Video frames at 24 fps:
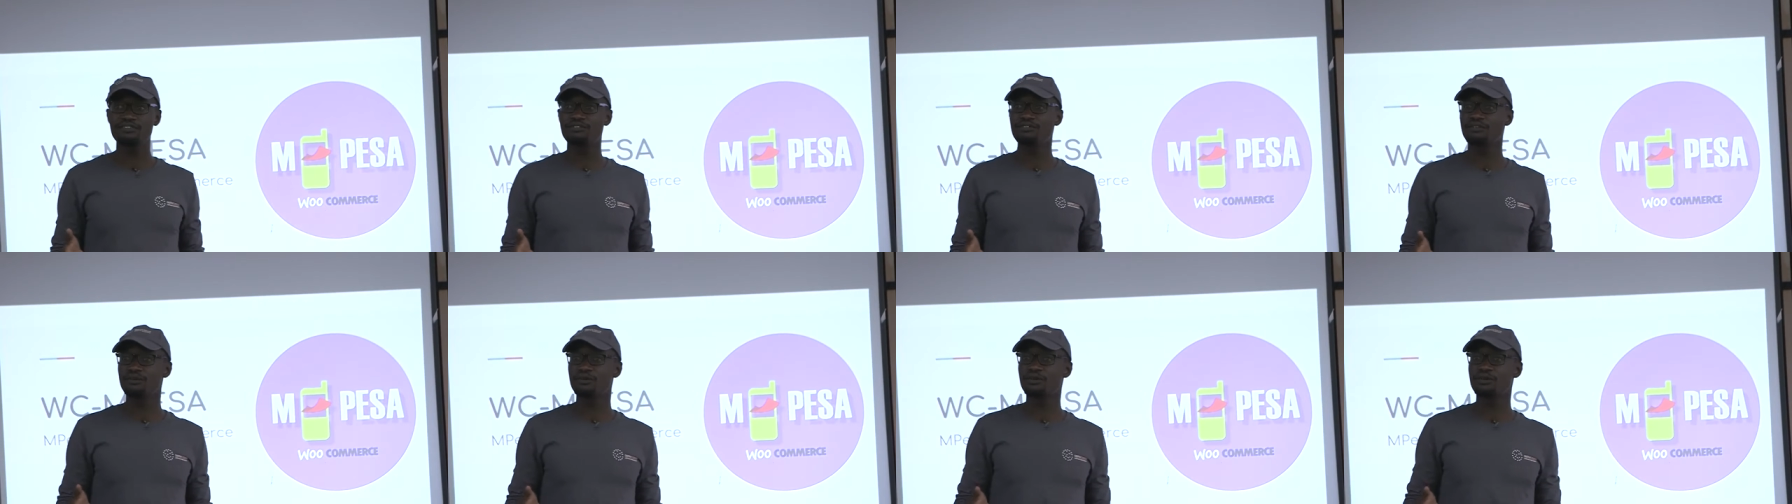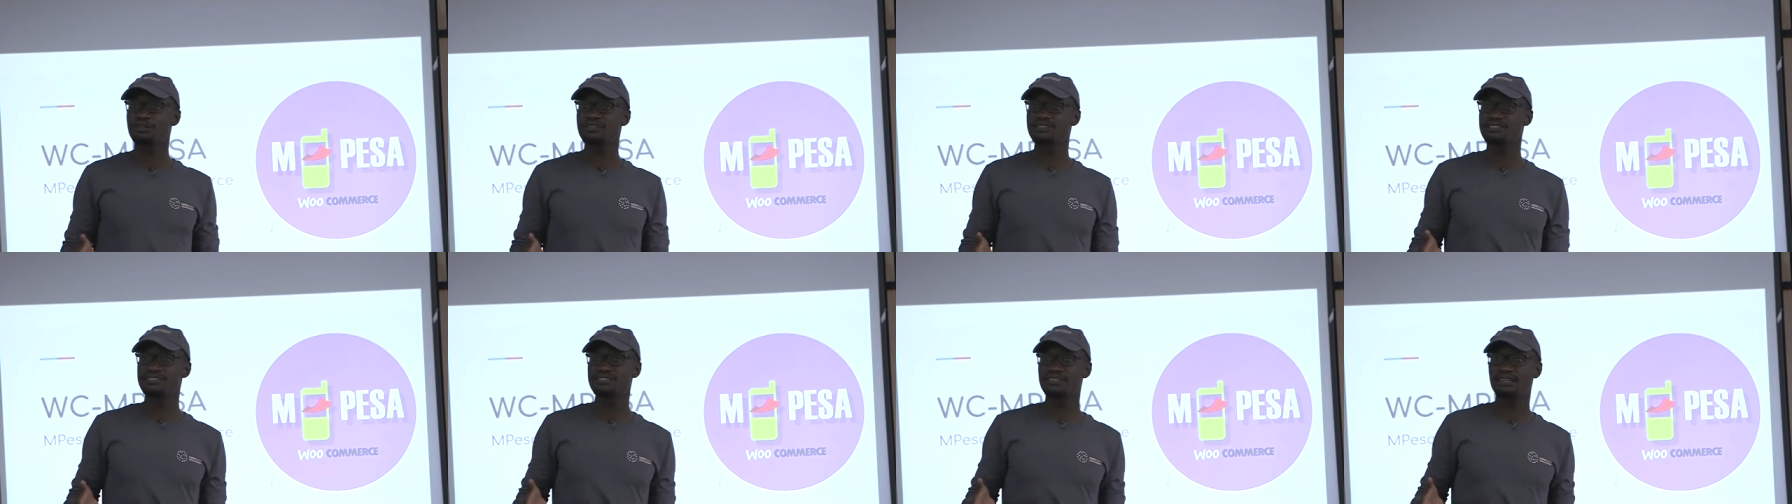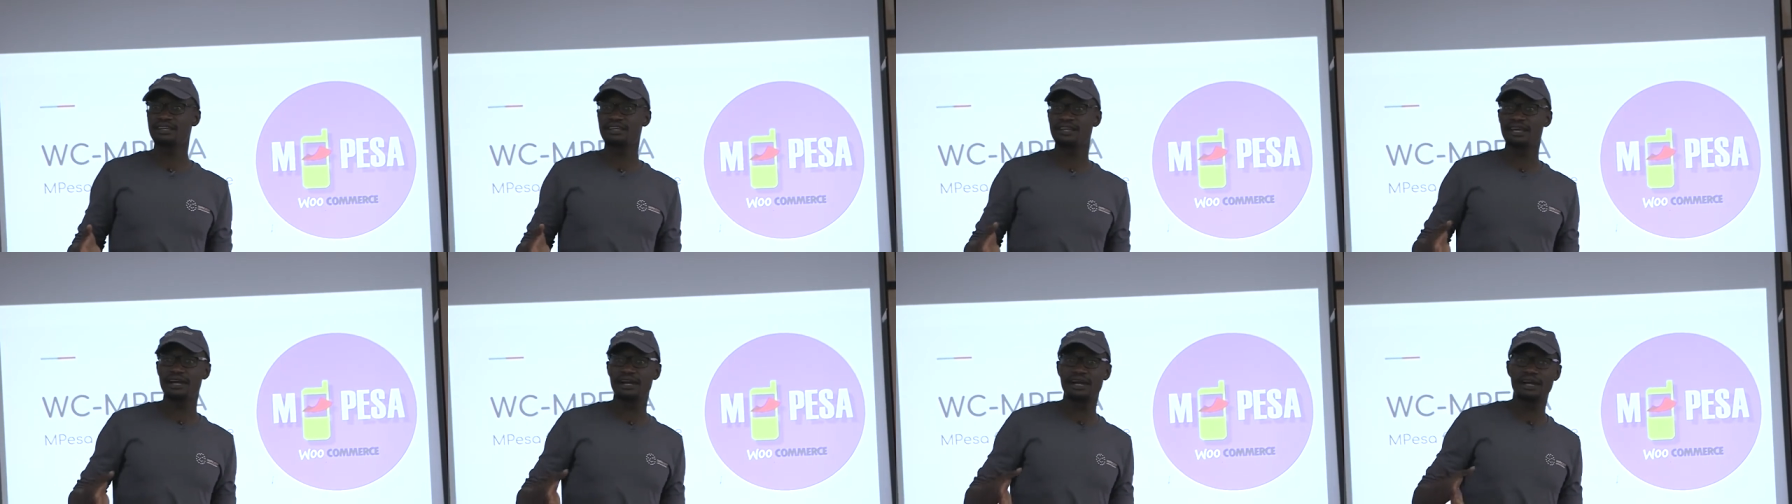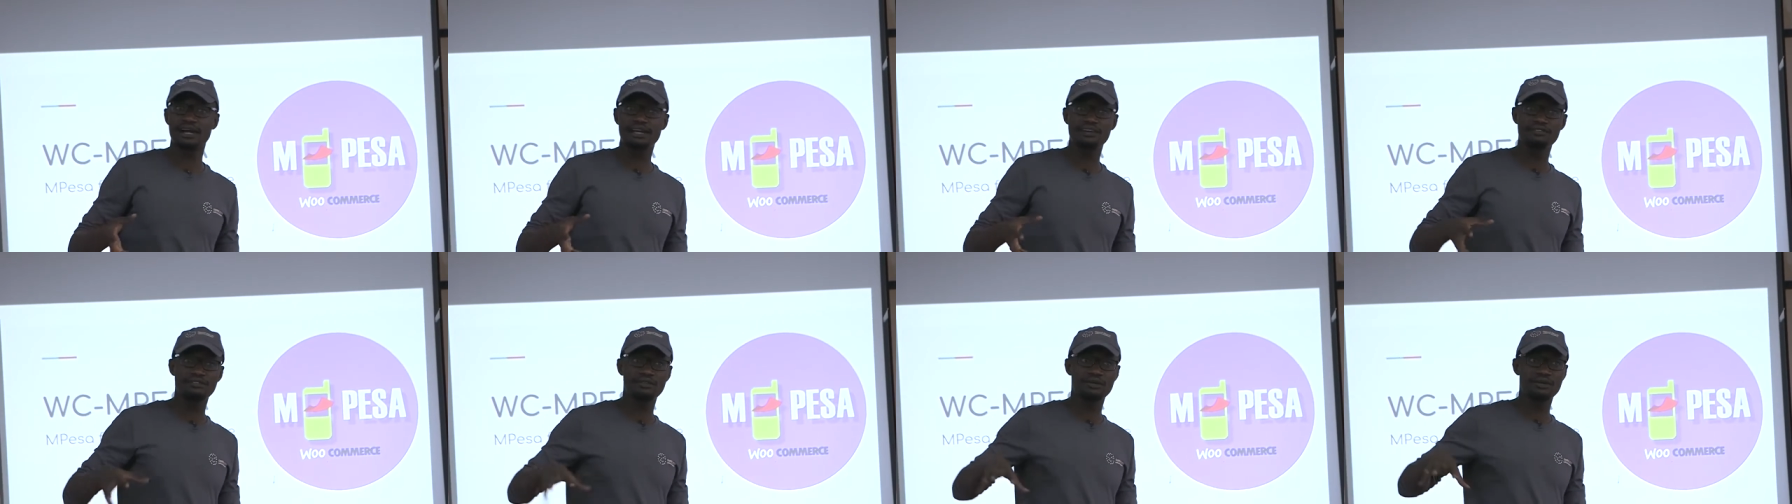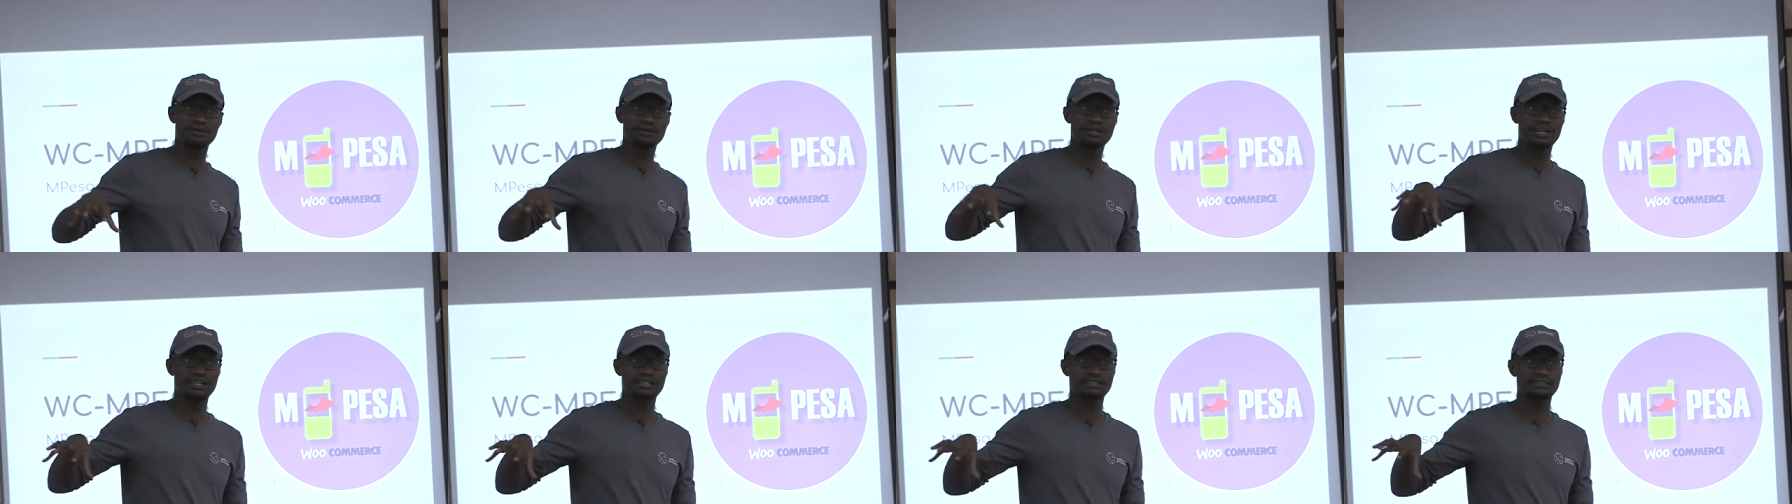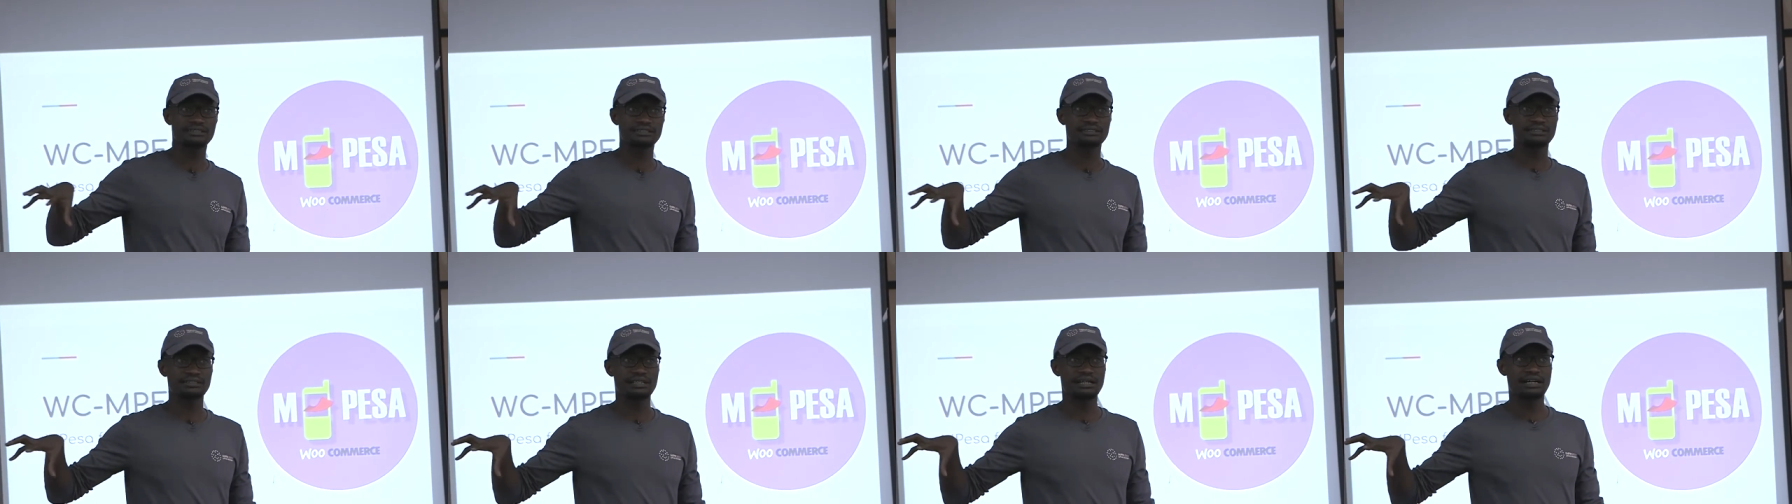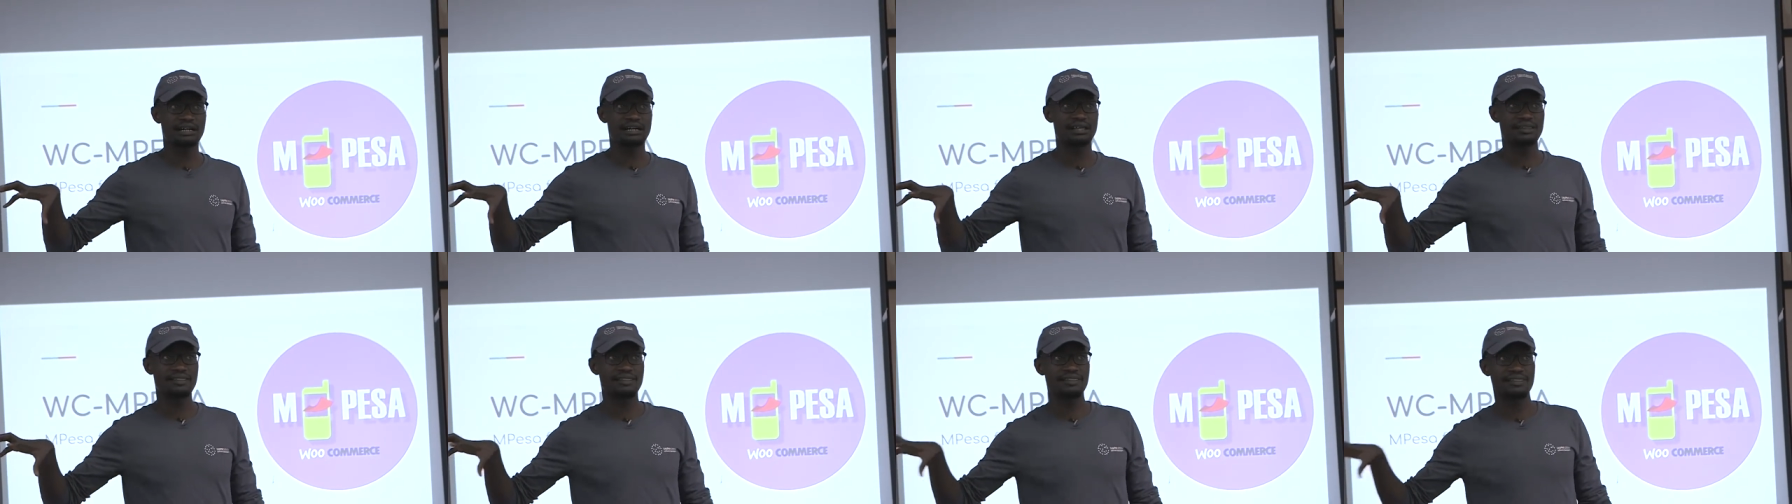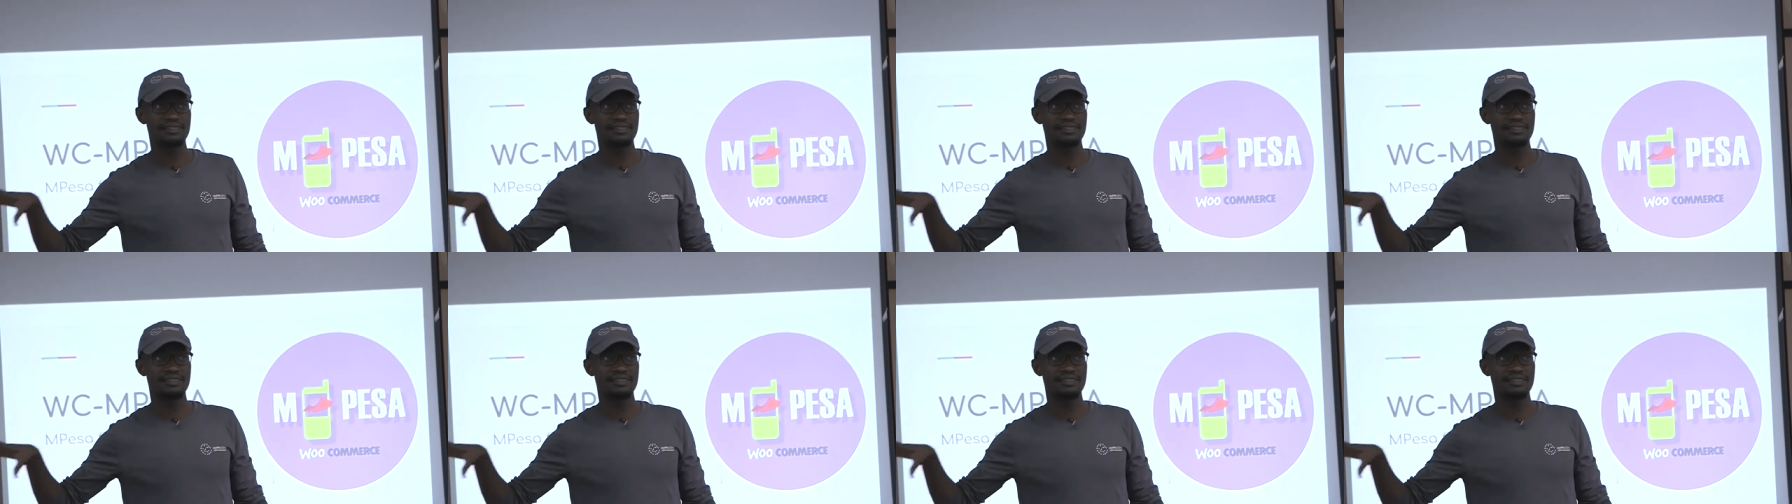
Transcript: if you consider, if you look at uh,